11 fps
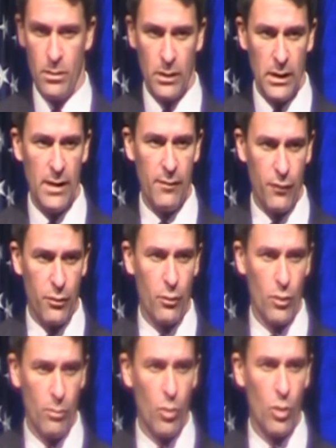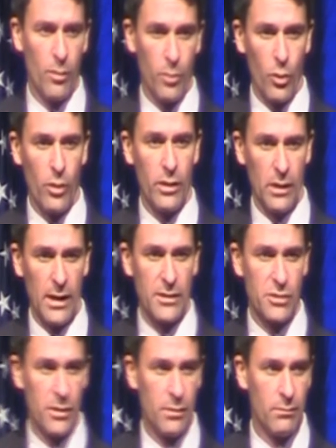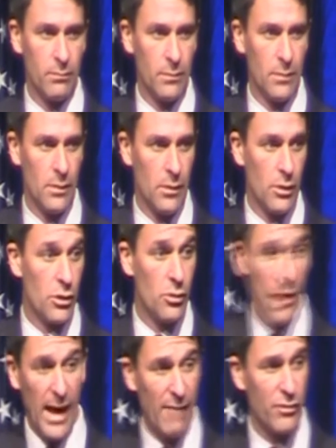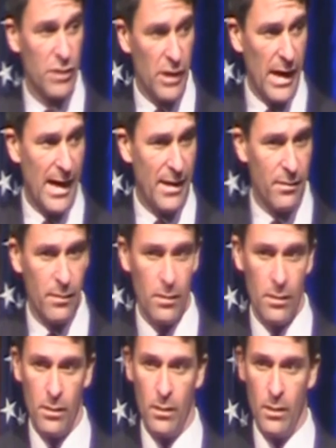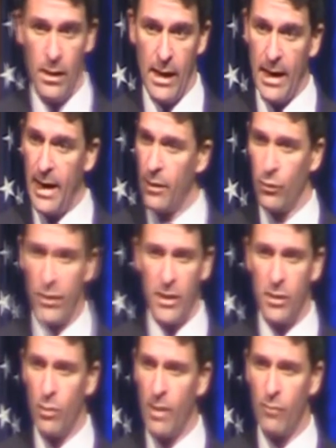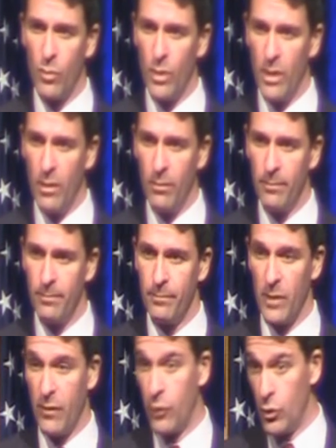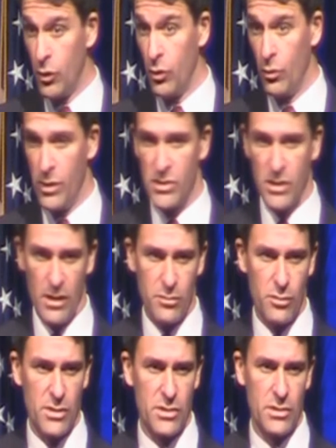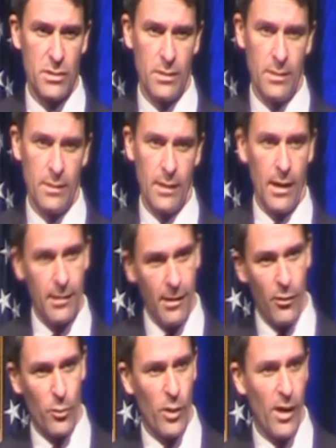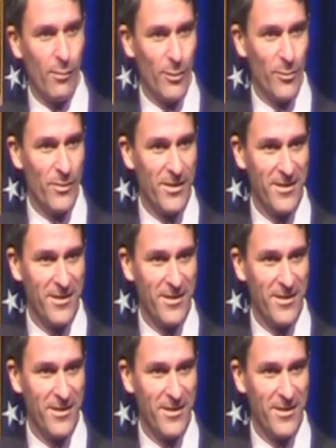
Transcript: live through a more important election. You haven't yet and I don't think you ever will. If you do, this country's got another problem.